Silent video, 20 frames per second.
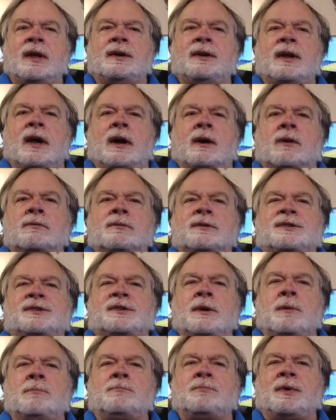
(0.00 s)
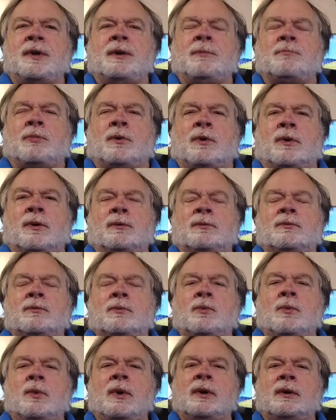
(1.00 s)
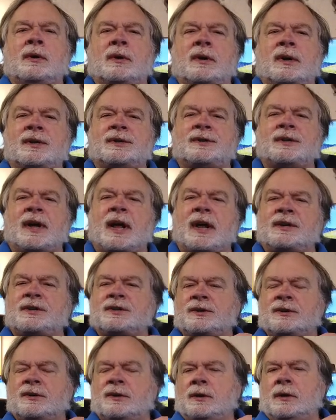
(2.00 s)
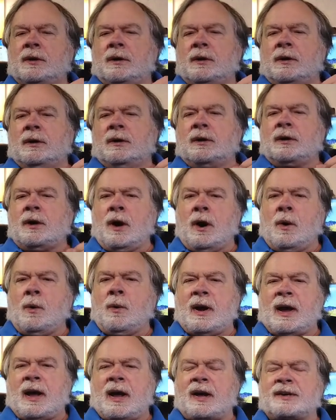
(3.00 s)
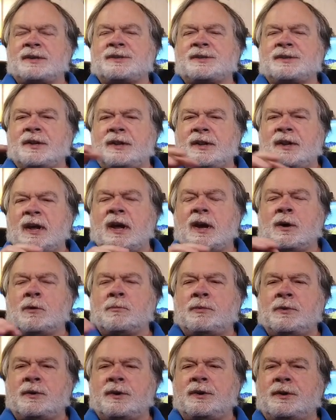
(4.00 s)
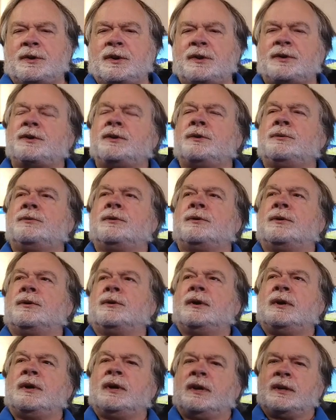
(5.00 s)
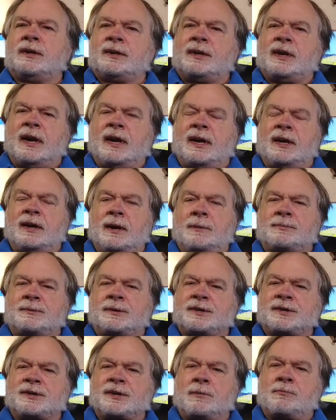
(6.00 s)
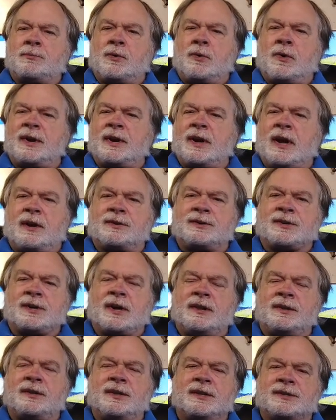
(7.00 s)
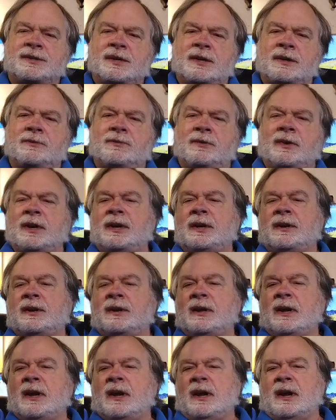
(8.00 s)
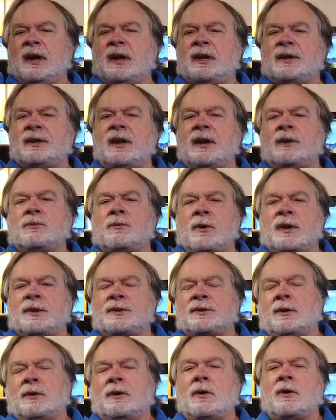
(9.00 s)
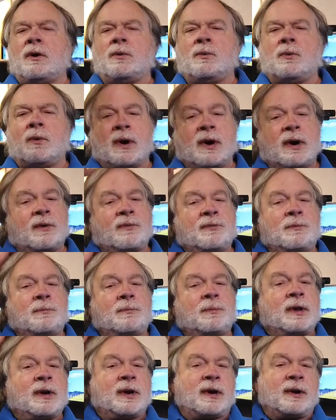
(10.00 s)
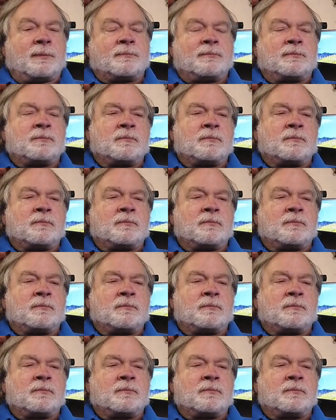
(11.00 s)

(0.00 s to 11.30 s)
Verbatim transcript: Now, some people will attach coax to the output of the tuner, take it up to some point outside that's convenient, and then run the long wire from there.